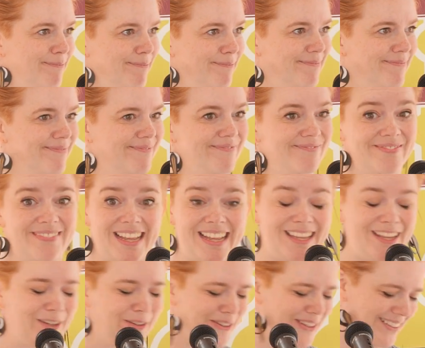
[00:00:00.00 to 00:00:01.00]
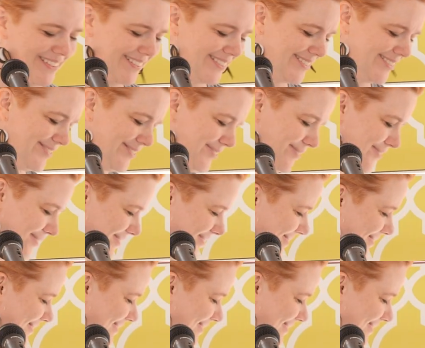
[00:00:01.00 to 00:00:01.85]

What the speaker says: Nothing is said.